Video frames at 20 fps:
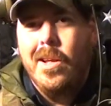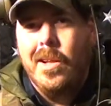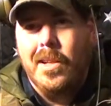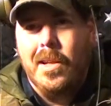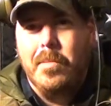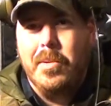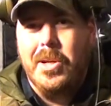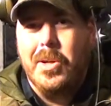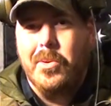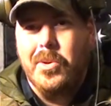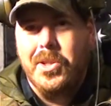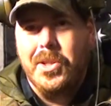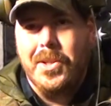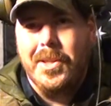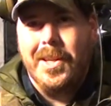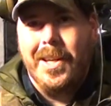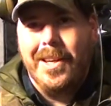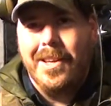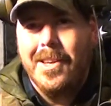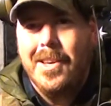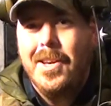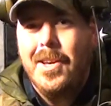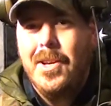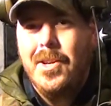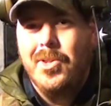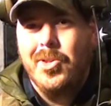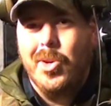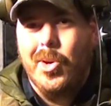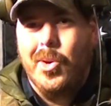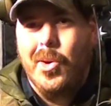Let me know what you think.
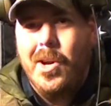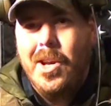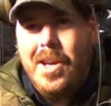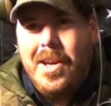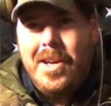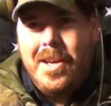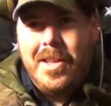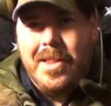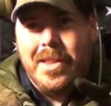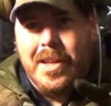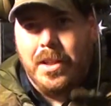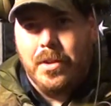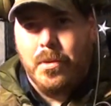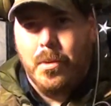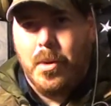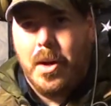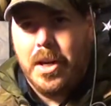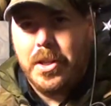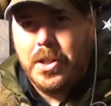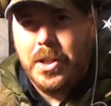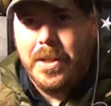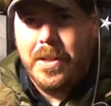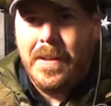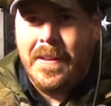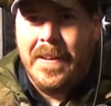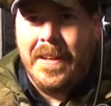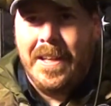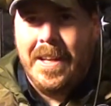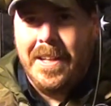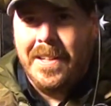So, thanks for watching,
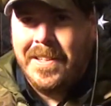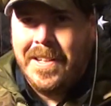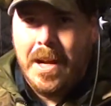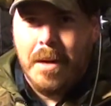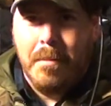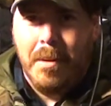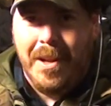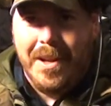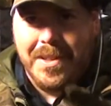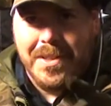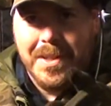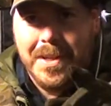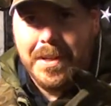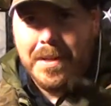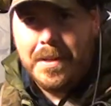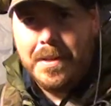and again, God bless.